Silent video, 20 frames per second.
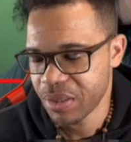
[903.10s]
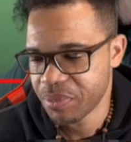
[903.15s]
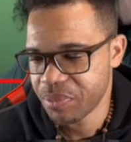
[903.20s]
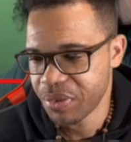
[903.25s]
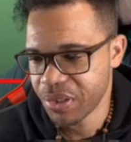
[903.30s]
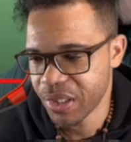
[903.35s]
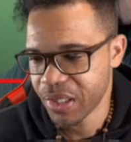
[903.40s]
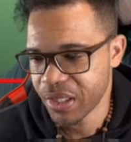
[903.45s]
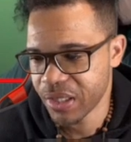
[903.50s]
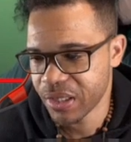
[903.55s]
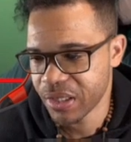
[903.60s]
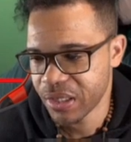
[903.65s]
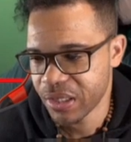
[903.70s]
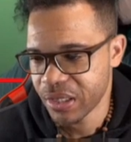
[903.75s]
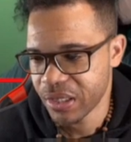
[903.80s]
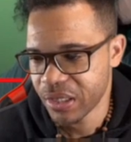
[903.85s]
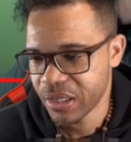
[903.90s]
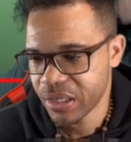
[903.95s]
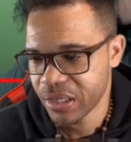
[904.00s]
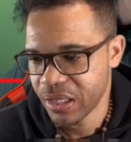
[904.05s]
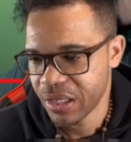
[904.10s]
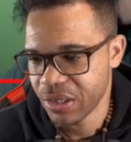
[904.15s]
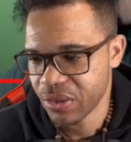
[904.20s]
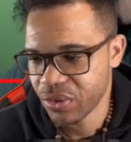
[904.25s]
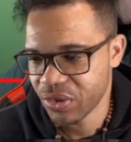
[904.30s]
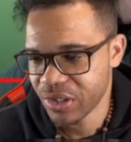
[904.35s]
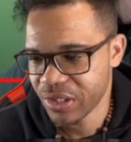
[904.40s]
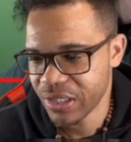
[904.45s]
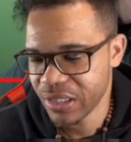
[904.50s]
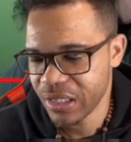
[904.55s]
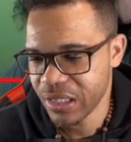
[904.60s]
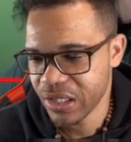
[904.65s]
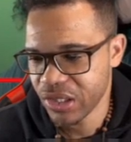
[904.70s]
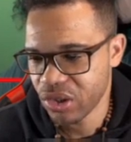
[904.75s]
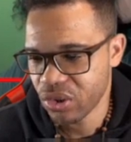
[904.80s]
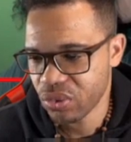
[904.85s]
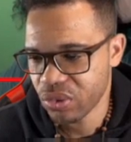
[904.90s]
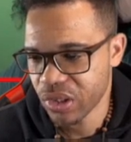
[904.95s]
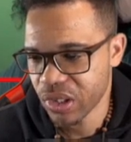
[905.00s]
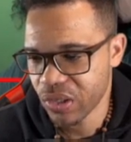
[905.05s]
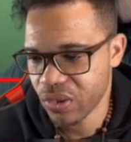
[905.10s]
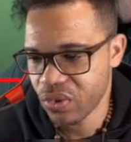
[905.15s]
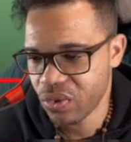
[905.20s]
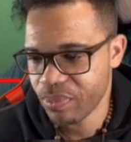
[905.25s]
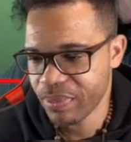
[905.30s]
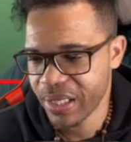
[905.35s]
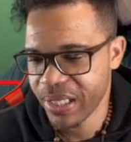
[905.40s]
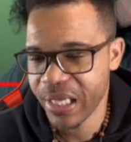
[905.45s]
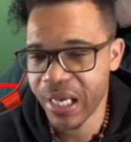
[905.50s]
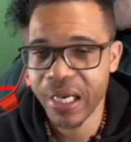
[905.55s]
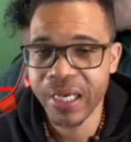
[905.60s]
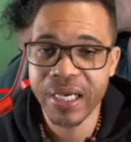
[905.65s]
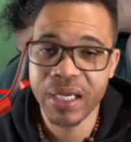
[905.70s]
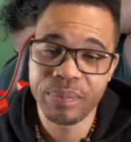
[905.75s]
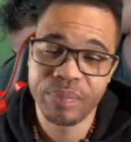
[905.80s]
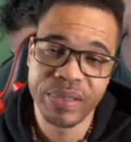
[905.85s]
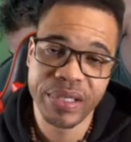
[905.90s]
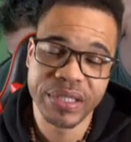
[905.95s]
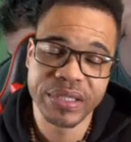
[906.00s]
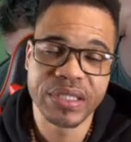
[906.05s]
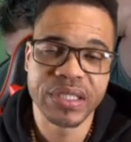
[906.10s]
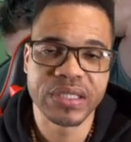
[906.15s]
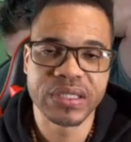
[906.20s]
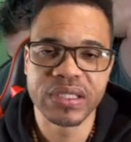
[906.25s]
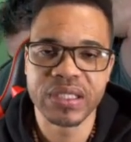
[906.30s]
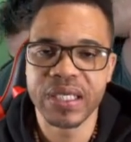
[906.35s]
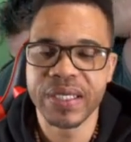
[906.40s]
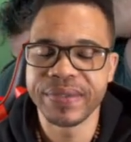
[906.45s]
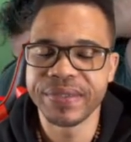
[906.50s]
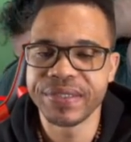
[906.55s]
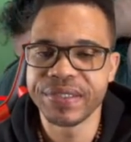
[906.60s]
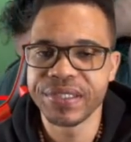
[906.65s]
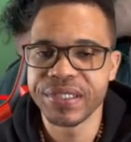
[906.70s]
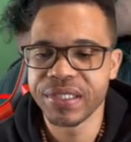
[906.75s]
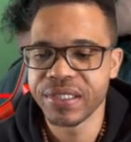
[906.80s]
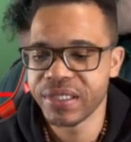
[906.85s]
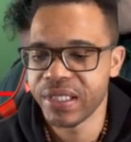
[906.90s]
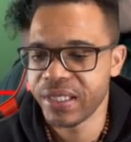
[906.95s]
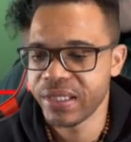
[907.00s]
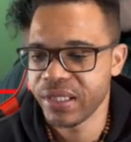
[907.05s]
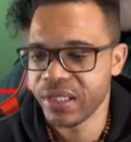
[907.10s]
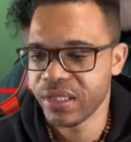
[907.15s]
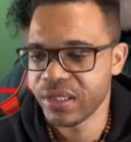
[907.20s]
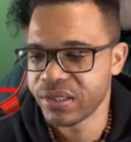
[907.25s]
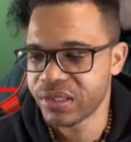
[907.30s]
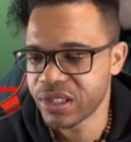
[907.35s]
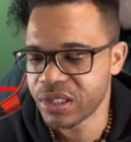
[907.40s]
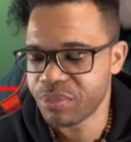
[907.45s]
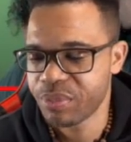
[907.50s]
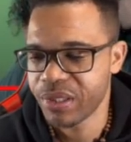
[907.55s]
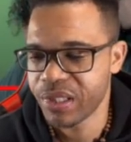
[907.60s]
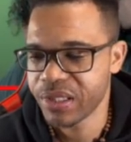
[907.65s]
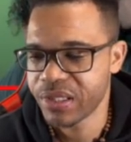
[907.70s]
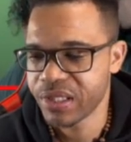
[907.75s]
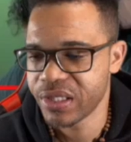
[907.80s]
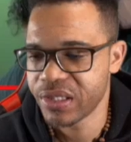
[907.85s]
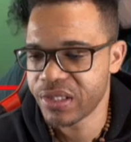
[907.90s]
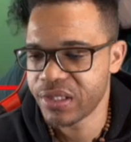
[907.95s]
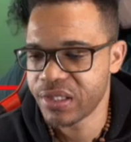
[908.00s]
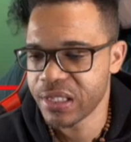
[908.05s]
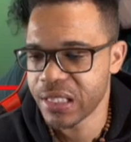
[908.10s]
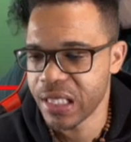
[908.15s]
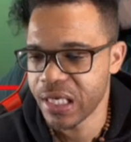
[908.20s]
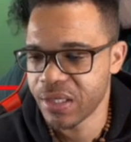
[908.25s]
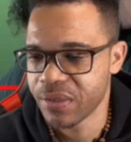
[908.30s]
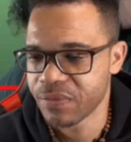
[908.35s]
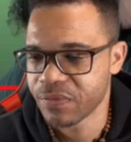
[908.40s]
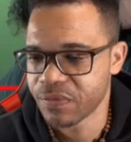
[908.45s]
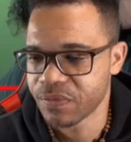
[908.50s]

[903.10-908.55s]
But in order to get on gold, man, y'all got to pay attention to the centers out there. Just pay attention to that.